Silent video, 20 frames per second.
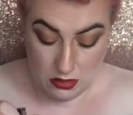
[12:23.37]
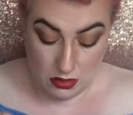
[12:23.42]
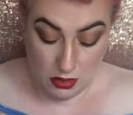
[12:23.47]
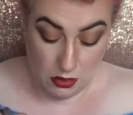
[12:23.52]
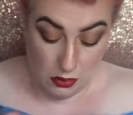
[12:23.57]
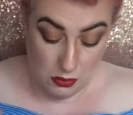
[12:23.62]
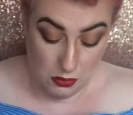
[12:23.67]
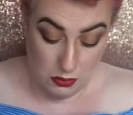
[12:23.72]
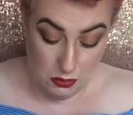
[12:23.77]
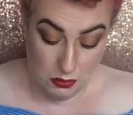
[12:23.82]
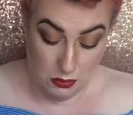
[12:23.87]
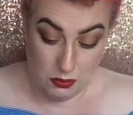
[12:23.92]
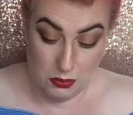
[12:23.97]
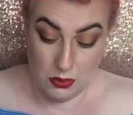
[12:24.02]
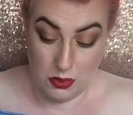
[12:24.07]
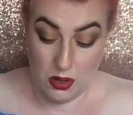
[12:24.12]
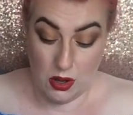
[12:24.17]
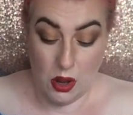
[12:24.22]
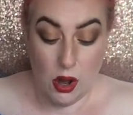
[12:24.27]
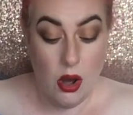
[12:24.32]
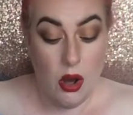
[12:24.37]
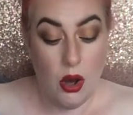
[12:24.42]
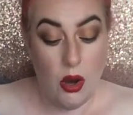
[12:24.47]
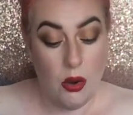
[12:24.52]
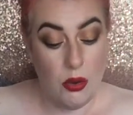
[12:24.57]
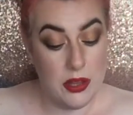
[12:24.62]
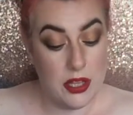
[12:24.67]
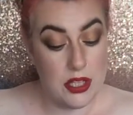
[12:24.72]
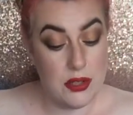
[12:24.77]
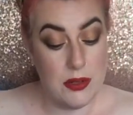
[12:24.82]
Oh,
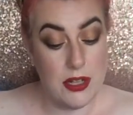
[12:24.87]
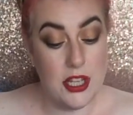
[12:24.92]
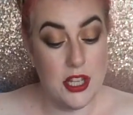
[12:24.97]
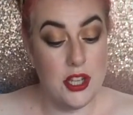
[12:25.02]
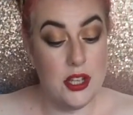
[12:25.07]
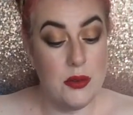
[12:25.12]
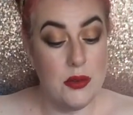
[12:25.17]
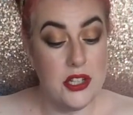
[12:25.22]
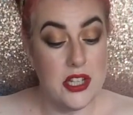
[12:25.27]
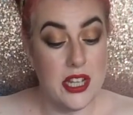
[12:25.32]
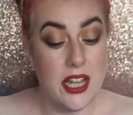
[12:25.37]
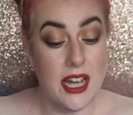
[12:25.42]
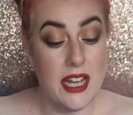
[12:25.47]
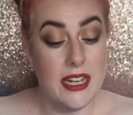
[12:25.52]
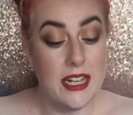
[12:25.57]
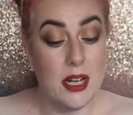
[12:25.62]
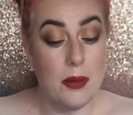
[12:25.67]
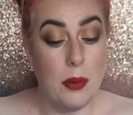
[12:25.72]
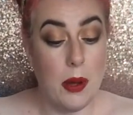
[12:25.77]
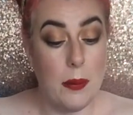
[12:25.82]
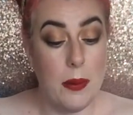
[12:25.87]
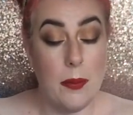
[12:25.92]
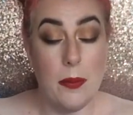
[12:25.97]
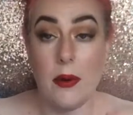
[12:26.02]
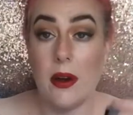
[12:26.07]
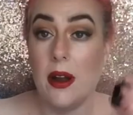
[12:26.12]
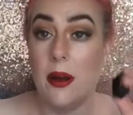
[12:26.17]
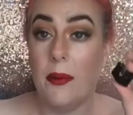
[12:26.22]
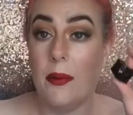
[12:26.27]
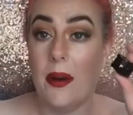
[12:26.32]
that's really cute to get a little Bobbi
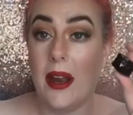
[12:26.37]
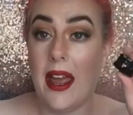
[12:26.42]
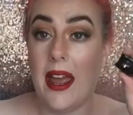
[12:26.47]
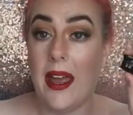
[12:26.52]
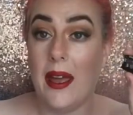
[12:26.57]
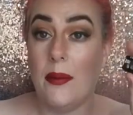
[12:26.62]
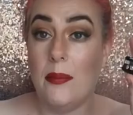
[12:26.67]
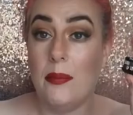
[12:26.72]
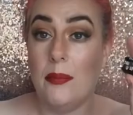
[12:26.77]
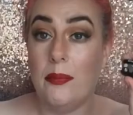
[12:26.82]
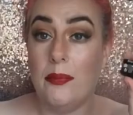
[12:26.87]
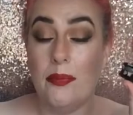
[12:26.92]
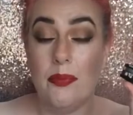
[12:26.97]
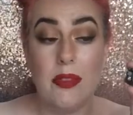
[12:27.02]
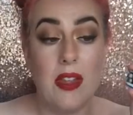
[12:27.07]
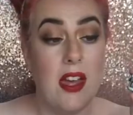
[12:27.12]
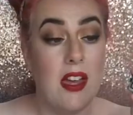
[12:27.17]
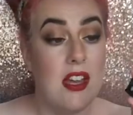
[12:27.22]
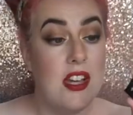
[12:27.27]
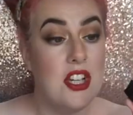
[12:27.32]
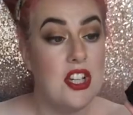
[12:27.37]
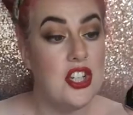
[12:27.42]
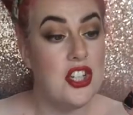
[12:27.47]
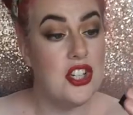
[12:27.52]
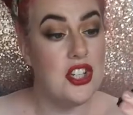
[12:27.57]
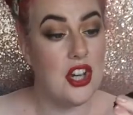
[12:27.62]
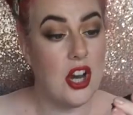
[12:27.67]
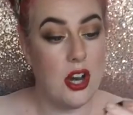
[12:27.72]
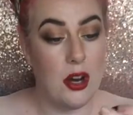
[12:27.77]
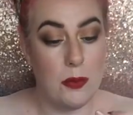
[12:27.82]
Brown
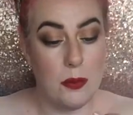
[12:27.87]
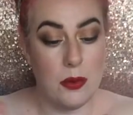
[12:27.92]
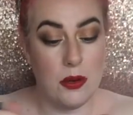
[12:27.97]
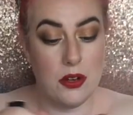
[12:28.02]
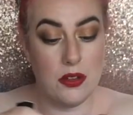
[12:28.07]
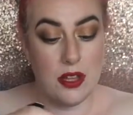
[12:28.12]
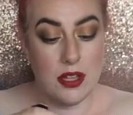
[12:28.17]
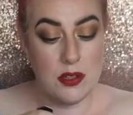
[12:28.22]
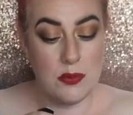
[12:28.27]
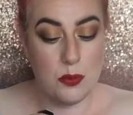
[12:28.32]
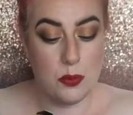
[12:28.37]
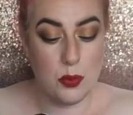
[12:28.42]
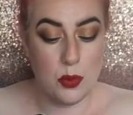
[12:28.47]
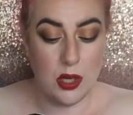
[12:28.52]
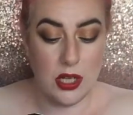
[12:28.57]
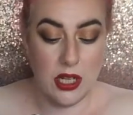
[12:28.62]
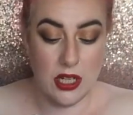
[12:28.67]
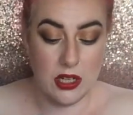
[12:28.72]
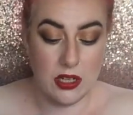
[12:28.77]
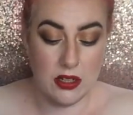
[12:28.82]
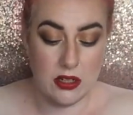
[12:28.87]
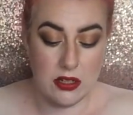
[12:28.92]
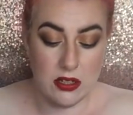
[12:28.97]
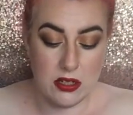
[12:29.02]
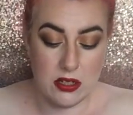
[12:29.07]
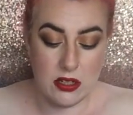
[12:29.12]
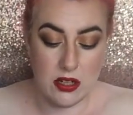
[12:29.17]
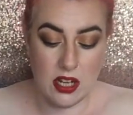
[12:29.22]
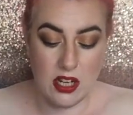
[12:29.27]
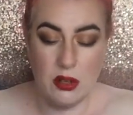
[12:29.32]
sharpener. That's
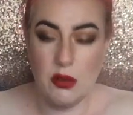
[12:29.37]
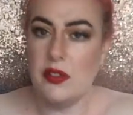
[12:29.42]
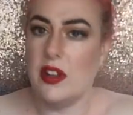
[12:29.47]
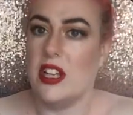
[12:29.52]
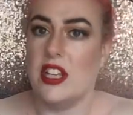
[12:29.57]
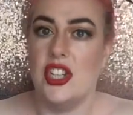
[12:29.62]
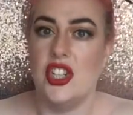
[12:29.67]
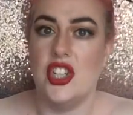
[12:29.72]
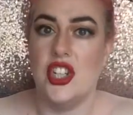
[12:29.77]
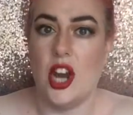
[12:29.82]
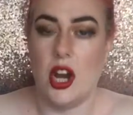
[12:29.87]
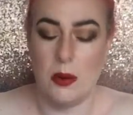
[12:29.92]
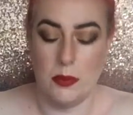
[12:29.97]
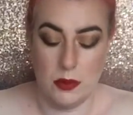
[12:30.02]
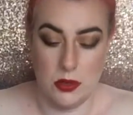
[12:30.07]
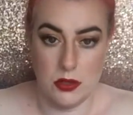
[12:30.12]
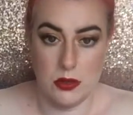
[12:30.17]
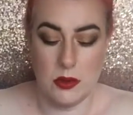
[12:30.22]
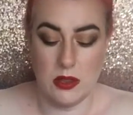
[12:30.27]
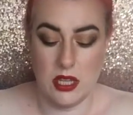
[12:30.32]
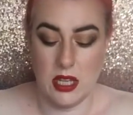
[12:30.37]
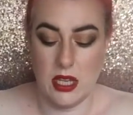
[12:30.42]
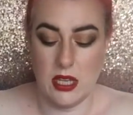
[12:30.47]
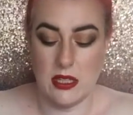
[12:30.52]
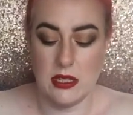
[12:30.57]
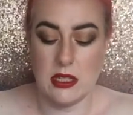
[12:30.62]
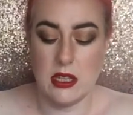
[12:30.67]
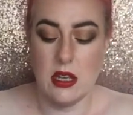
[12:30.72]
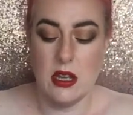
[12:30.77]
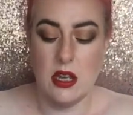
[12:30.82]
brilliant. I love getting sharpeners with
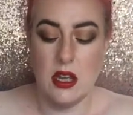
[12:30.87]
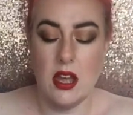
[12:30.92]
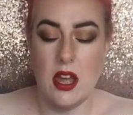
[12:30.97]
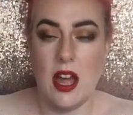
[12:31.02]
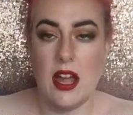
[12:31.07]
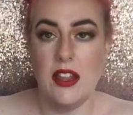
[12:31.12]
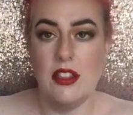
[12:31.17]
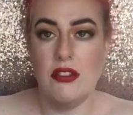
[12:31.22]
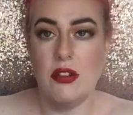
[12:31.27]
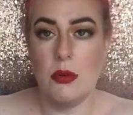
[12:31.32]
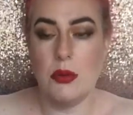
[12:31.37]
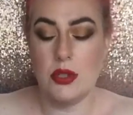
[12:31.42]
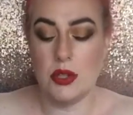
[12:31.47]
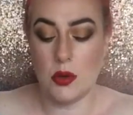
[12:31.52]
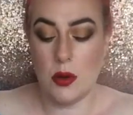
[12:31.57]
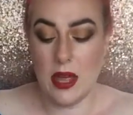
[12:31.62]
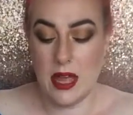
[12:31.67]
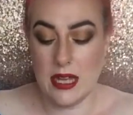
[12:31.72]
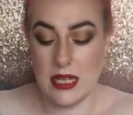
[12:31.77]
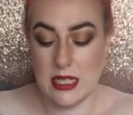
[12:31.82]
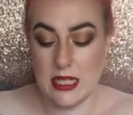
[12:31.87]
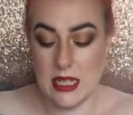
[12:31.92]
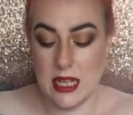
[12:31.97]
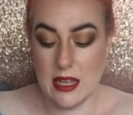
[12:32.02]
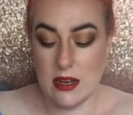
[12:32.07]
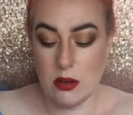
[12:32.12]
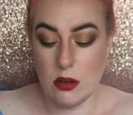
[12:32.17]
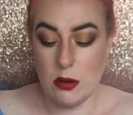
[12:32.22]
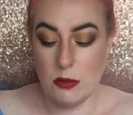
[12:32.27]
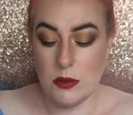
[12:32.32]
things. I think they're always so handy,
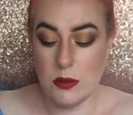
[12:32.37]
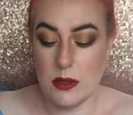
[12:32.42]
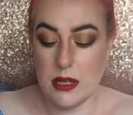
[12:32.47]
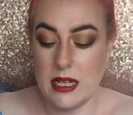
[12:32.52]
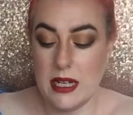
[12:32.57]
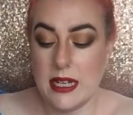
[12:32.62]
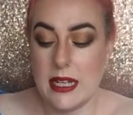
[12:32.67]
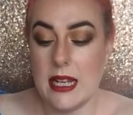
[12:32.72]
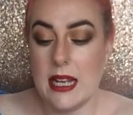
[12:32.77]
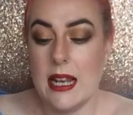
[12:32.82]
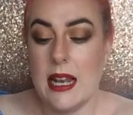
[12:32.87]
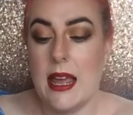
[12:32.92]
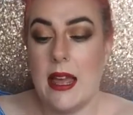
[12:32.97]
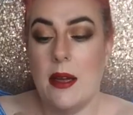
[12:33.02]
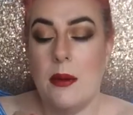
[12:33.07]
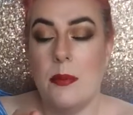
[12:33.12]
and it comes with a little